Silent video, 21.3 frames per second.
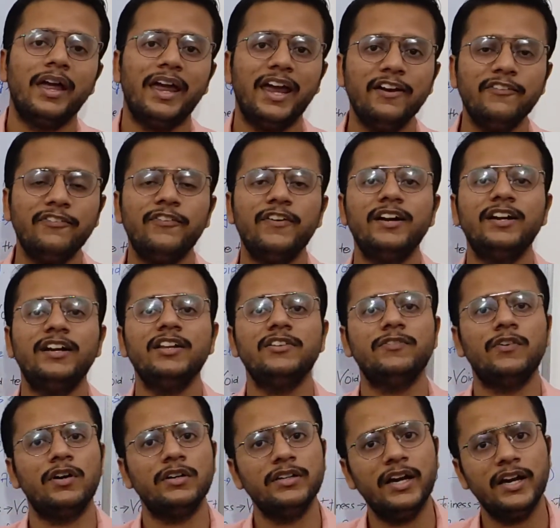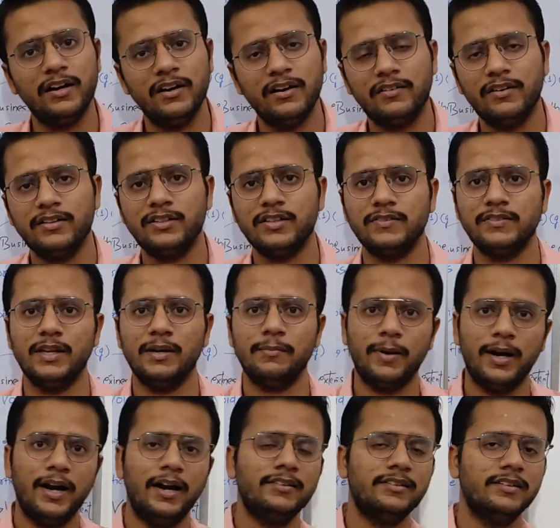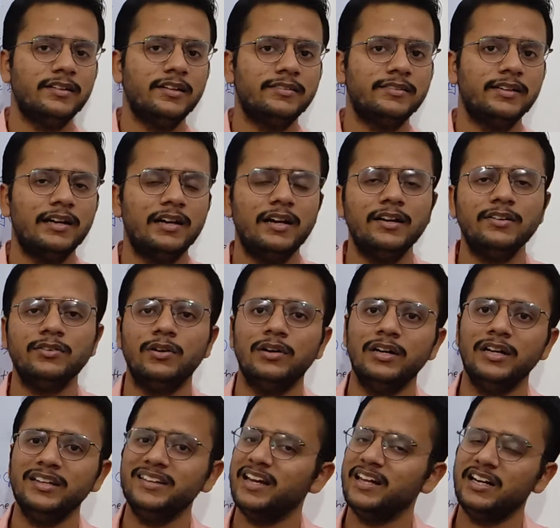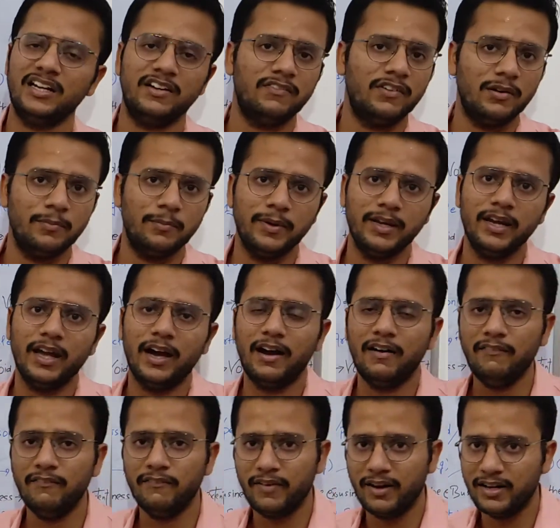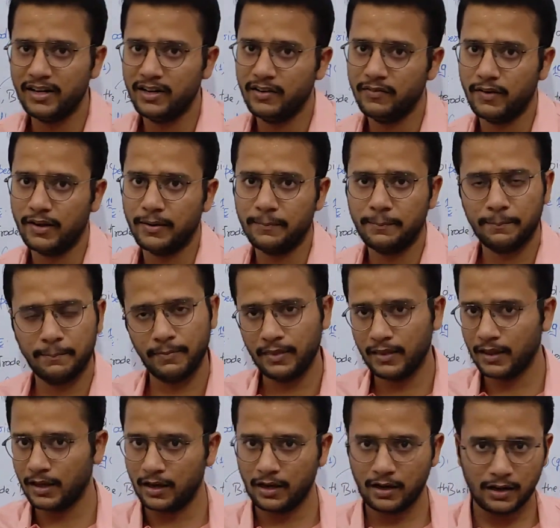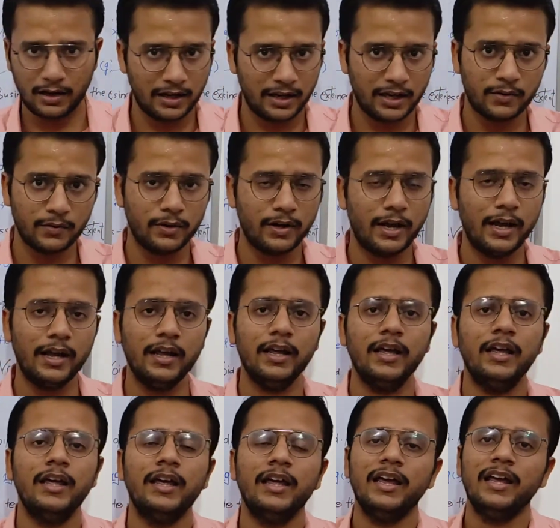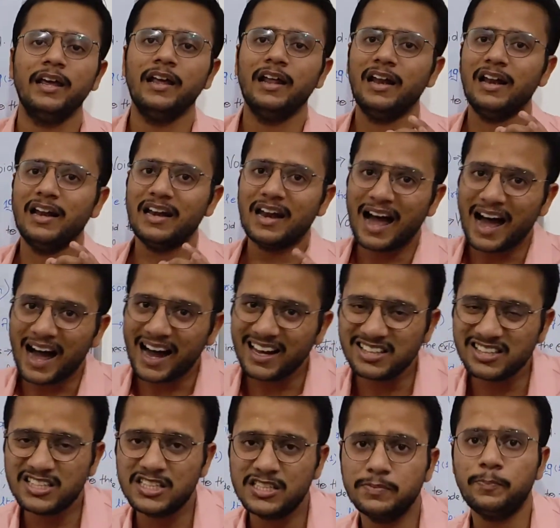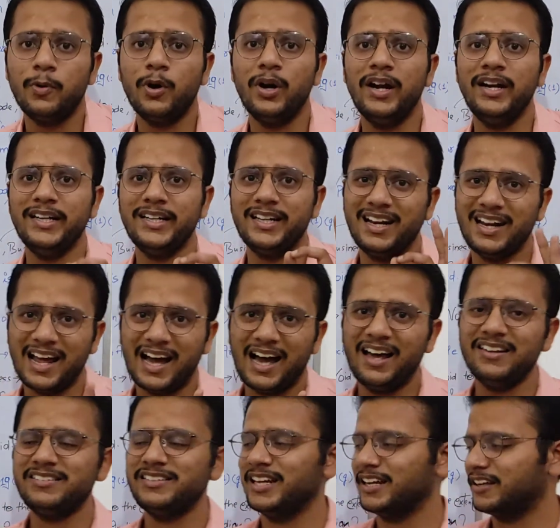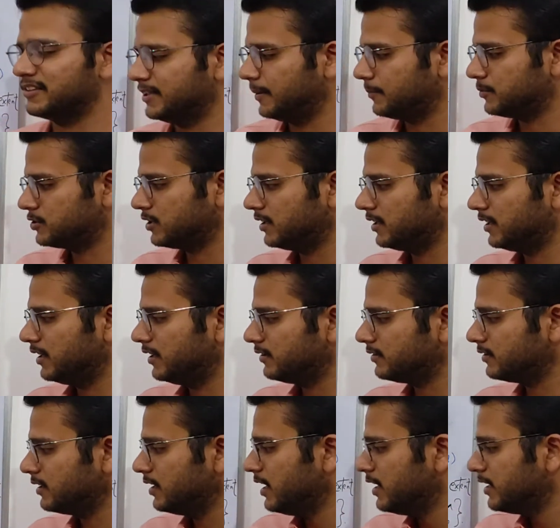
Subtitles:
if it is for the interest of the buyers and the sellers only, then it will be a valid one. Clear ho raha hai? Last point, last exception is